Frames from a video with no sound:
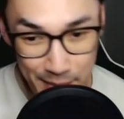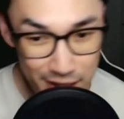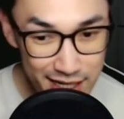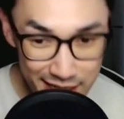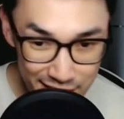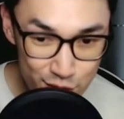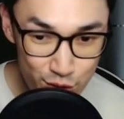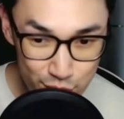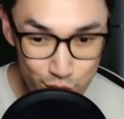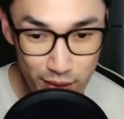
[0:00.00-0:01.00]
gonna get into
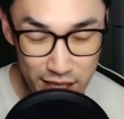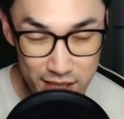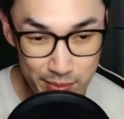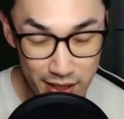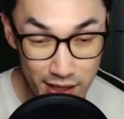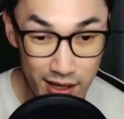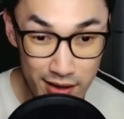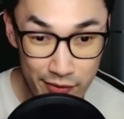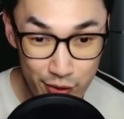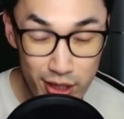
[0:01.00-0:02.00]
it too much, but
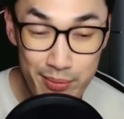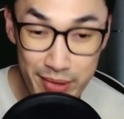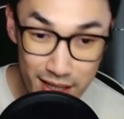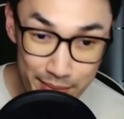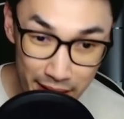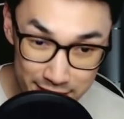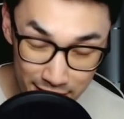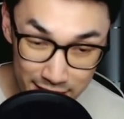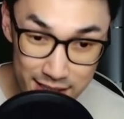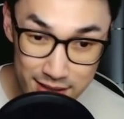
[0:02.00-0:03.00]
if you get beat up by
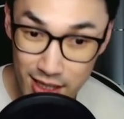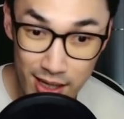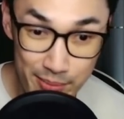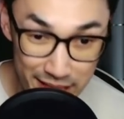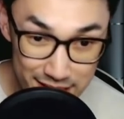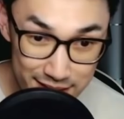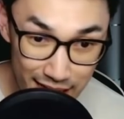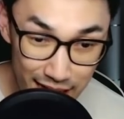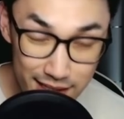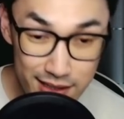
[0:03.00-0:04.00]
Ducky's basic
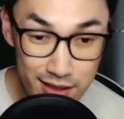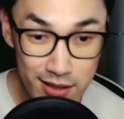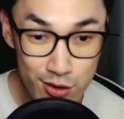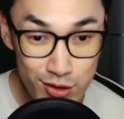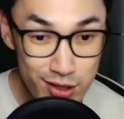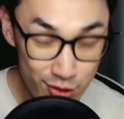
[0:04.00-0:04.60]
attack, you need to go